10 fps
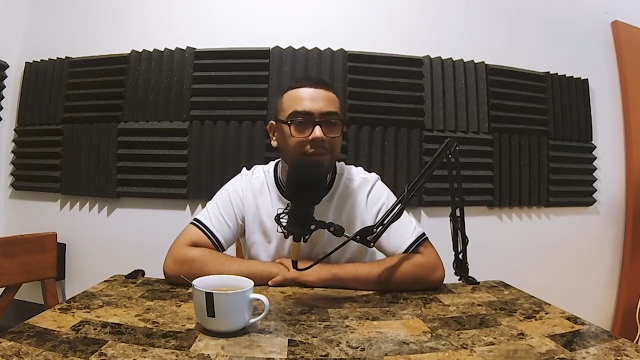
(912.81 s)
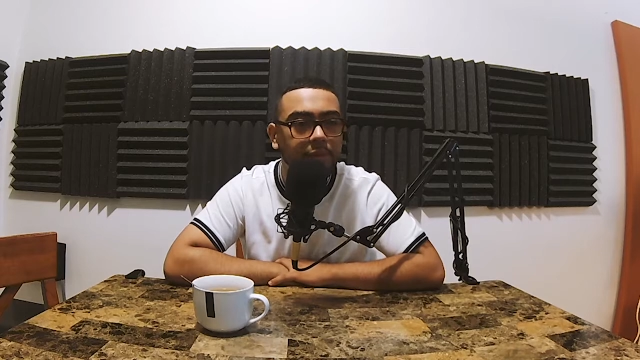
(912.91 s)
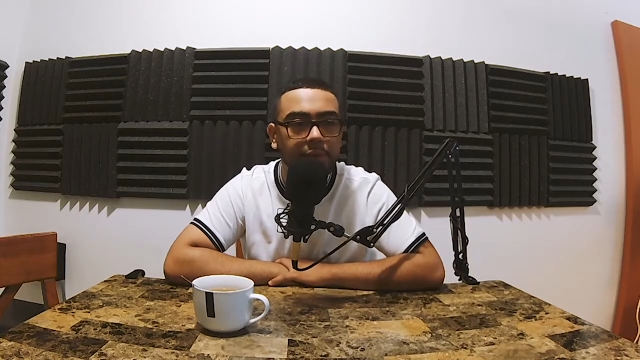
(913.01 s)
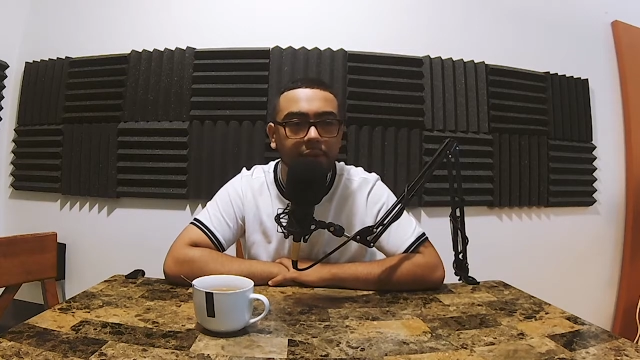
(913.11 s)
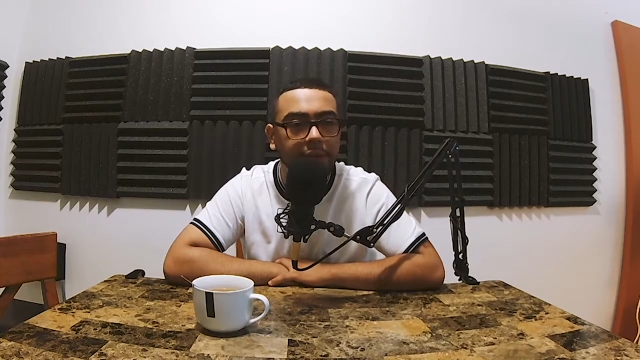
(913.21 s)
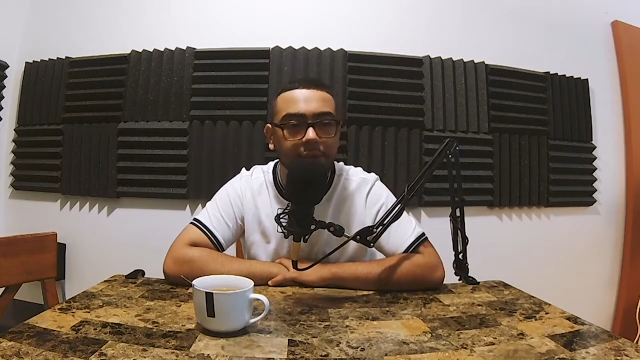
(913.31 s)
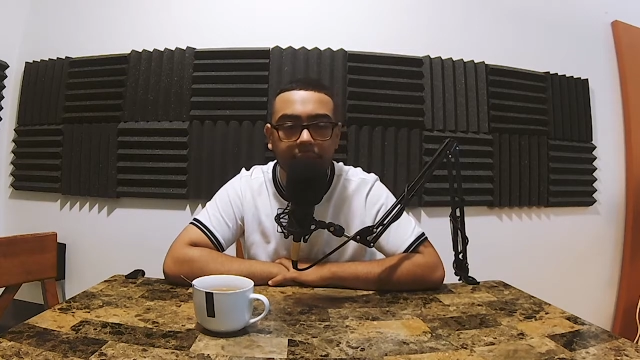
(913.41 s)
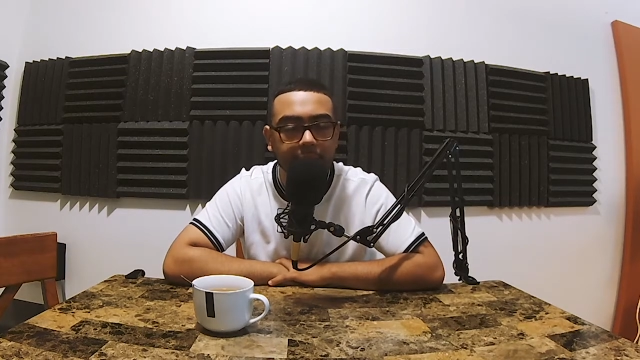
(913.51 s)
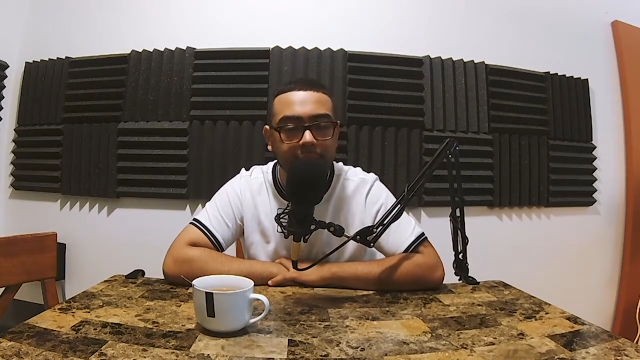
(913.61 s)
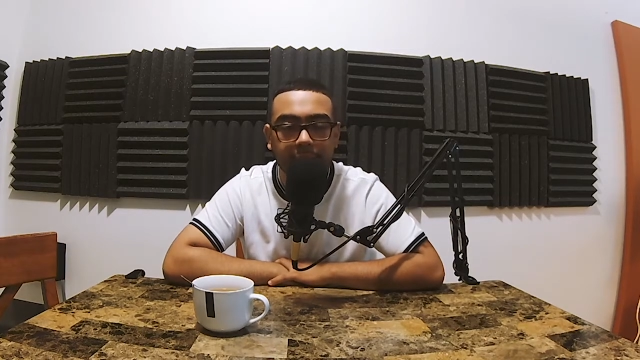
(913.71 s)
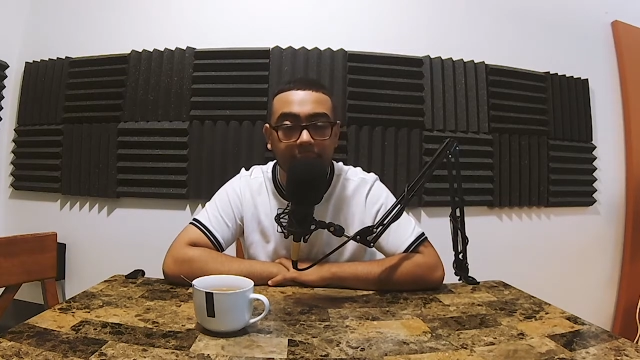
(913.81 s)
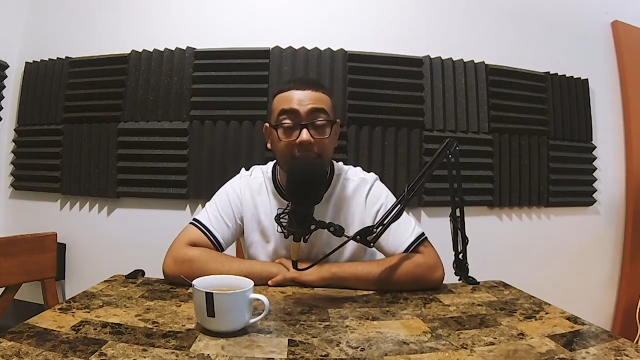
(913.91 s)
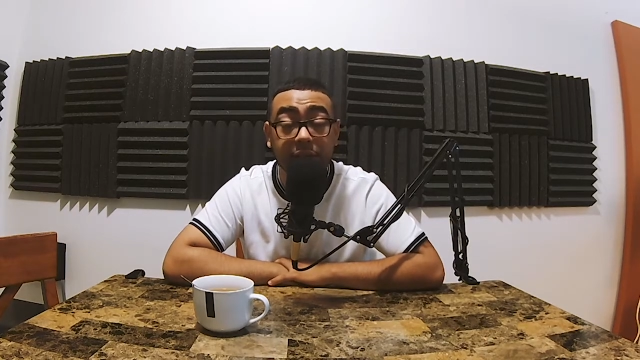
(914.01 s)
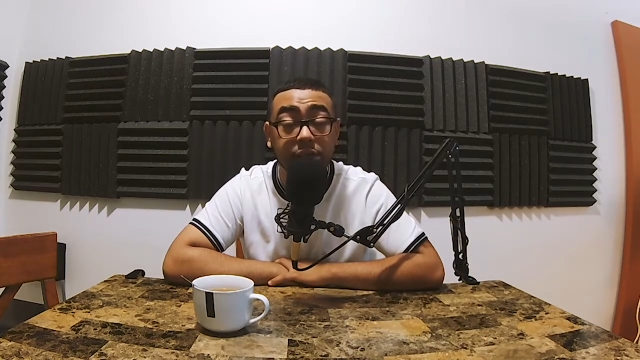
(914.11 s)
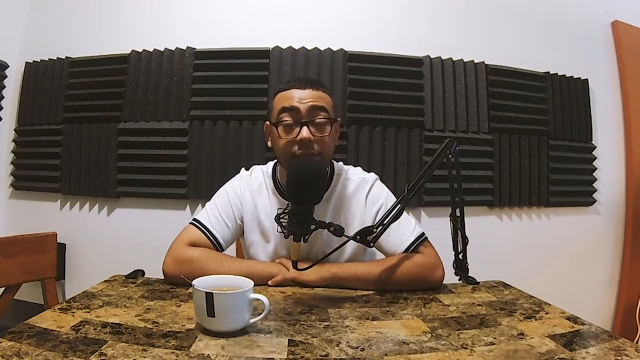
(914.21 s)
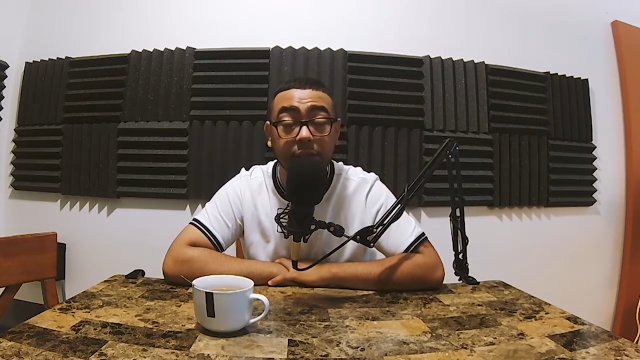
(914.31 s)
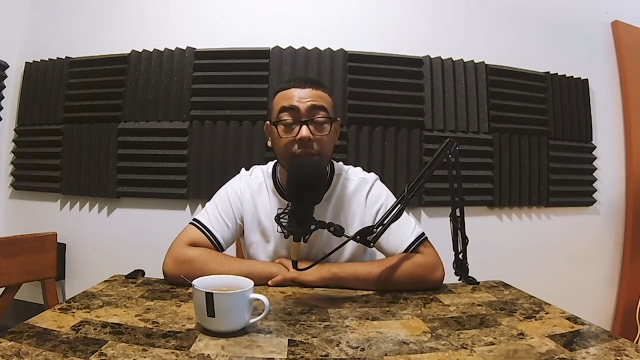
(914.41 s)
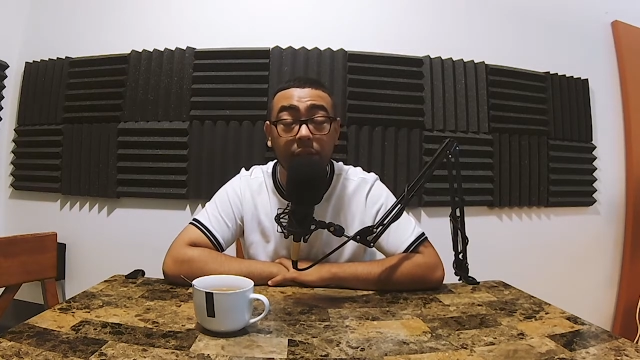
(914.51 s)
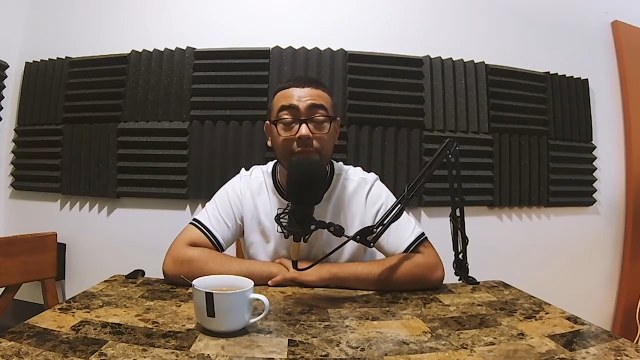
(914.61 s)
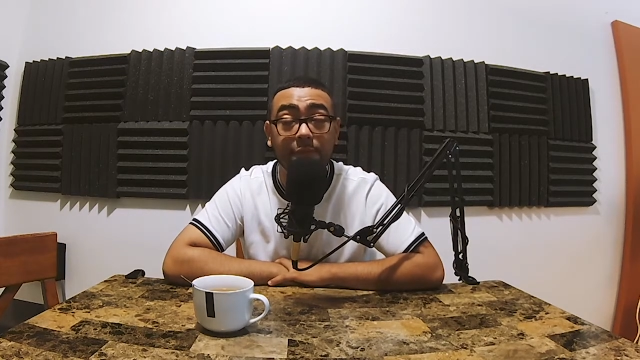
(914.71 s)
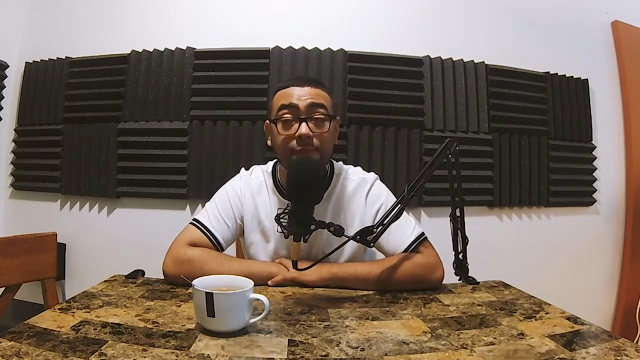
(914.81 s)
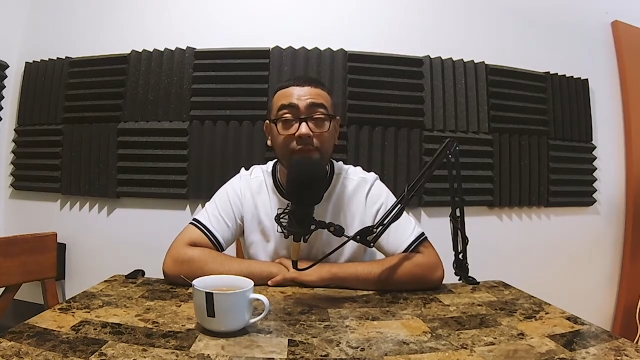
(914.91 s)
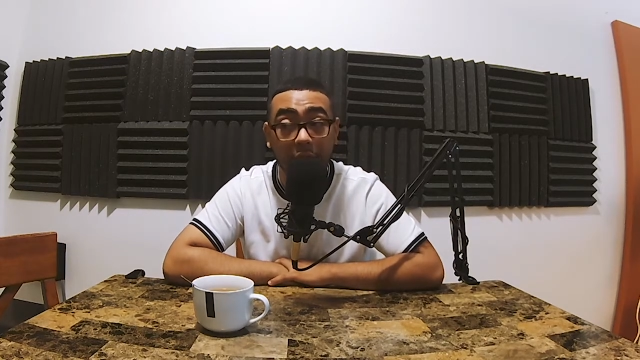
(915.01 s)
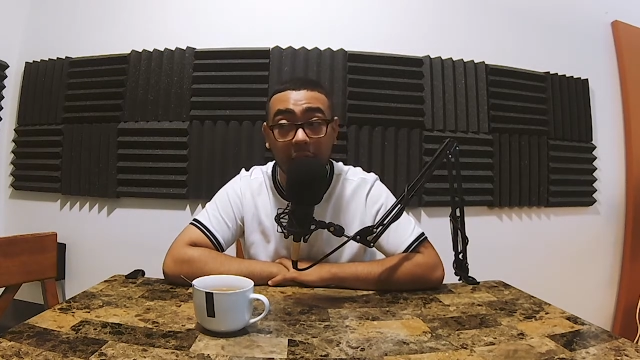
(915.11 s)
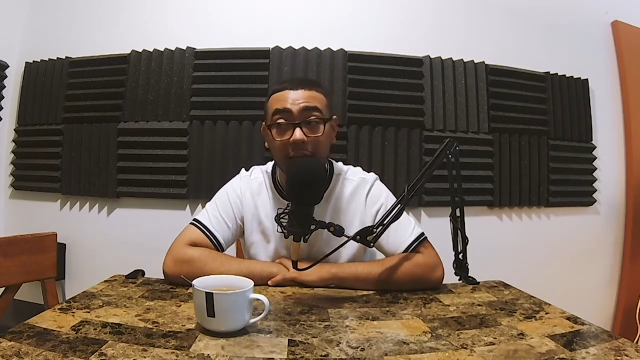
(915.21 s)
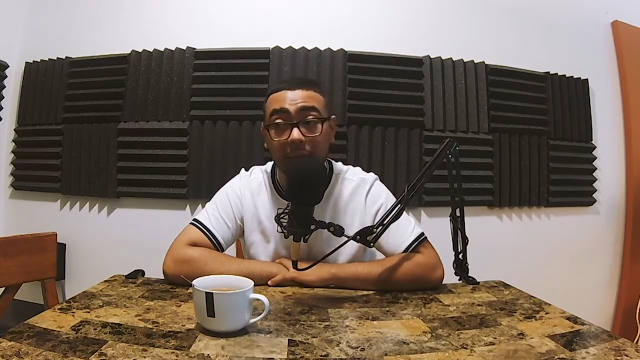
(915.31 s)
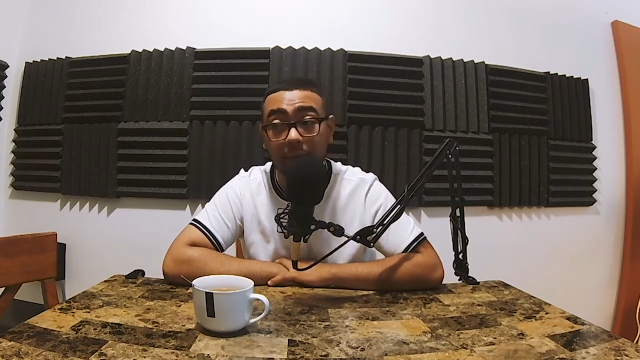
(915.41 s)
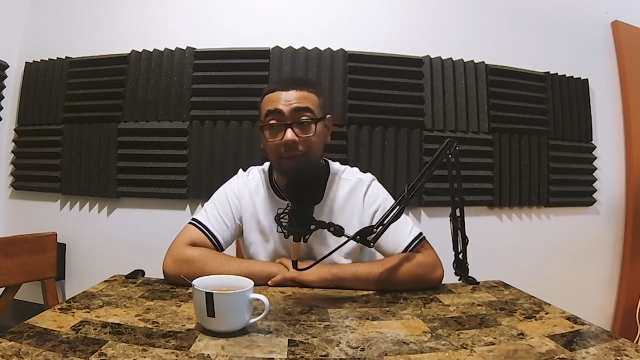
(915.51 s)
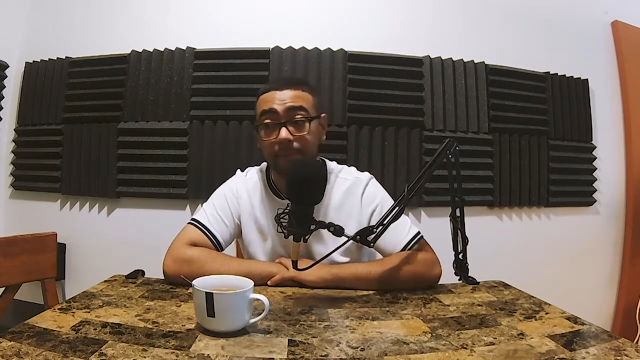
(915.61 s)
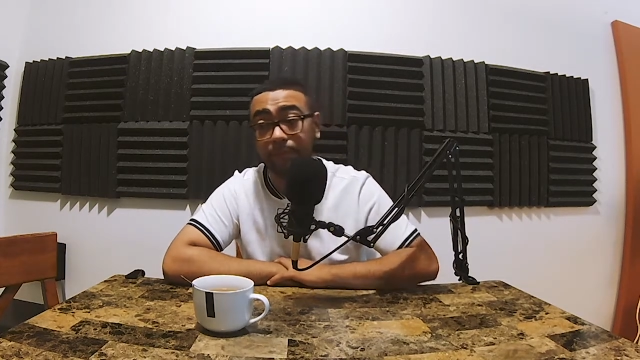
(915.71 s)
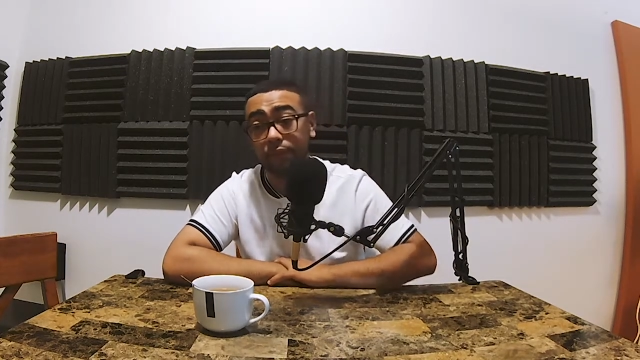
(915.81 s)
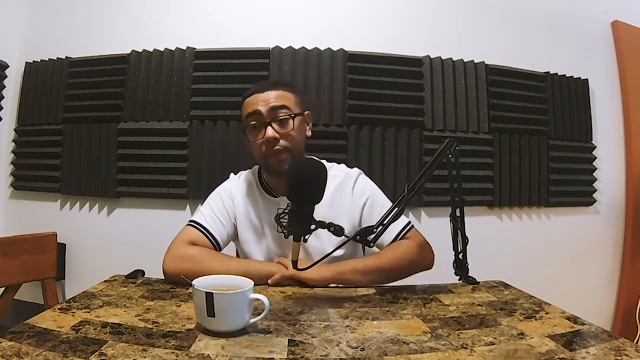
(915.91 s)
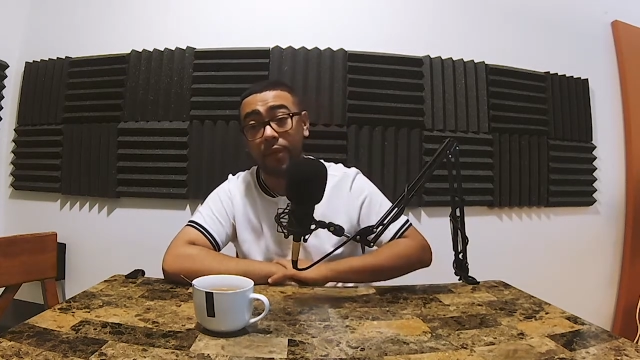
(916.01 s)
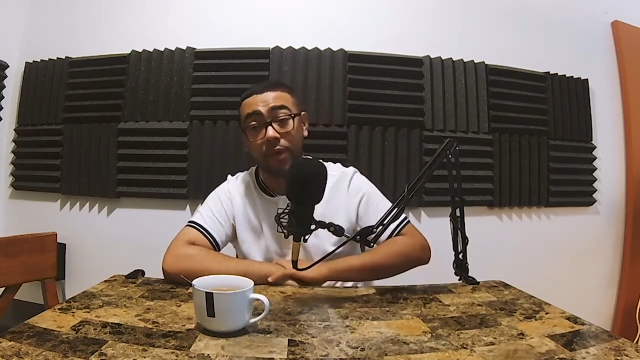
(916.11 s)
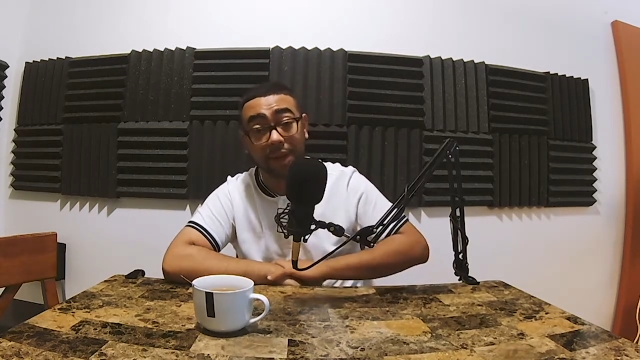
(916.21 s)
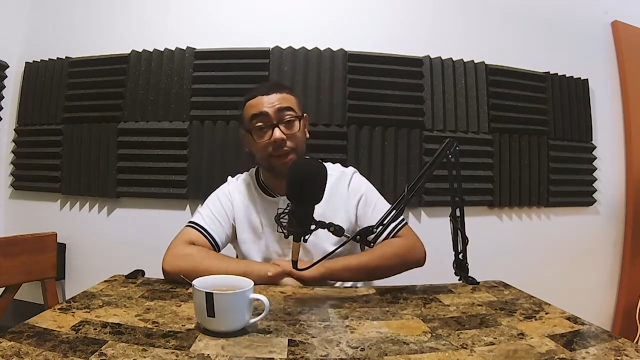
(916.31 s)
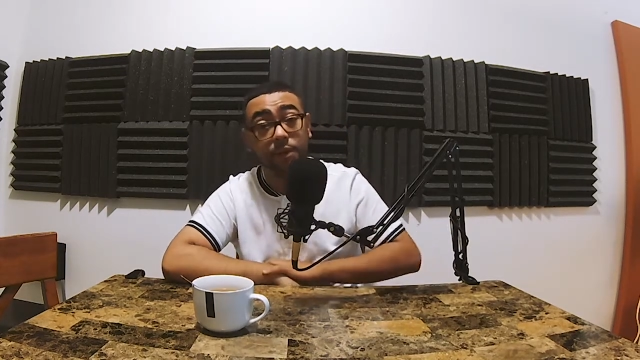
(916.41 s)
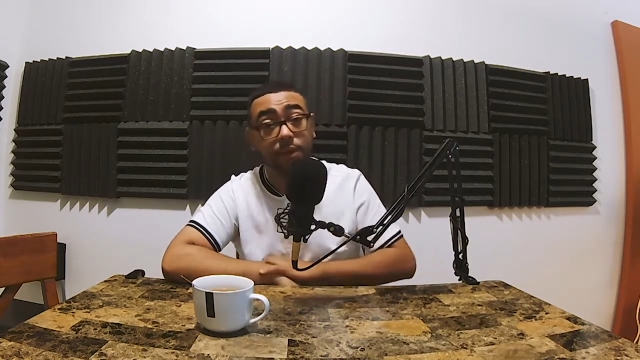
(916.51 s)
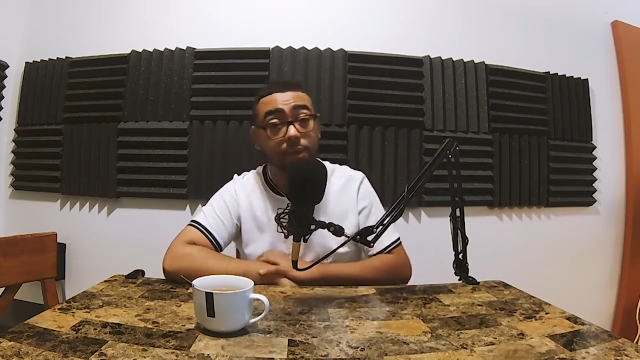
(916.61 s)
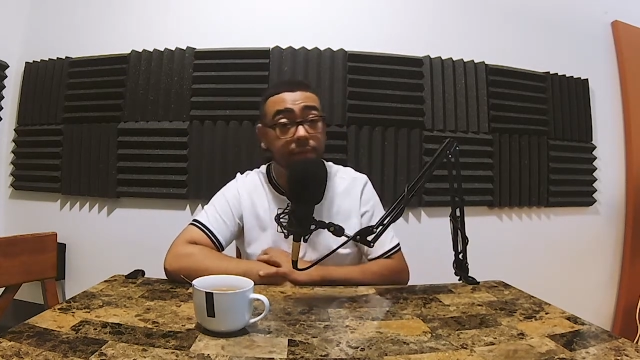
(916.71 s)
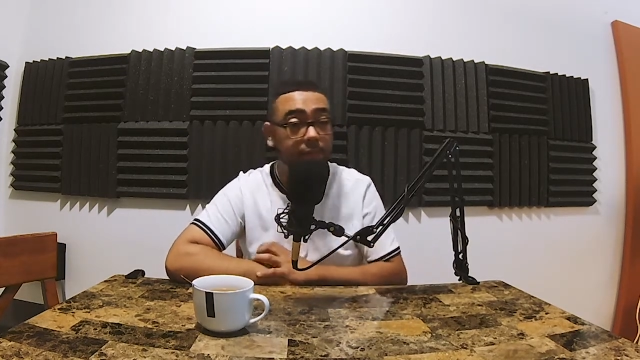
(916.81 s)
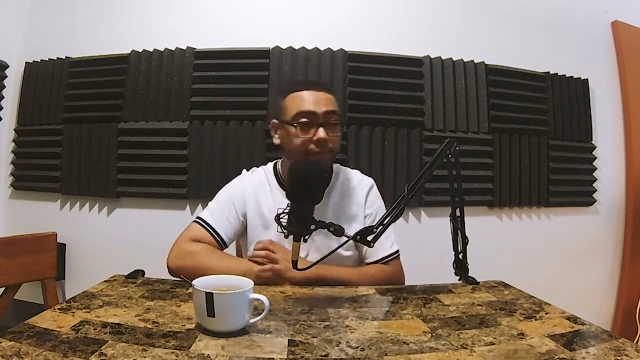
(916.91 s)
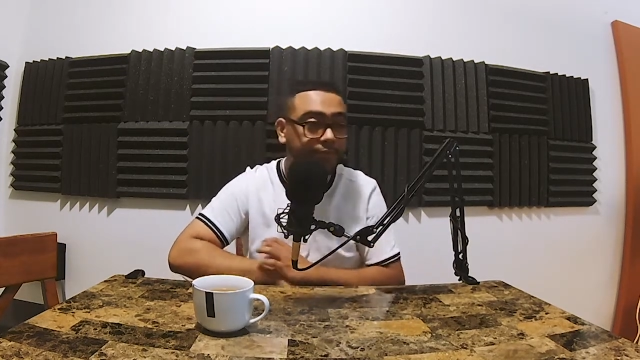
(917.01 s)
So like that shit scared the fuck out of me when he noticed.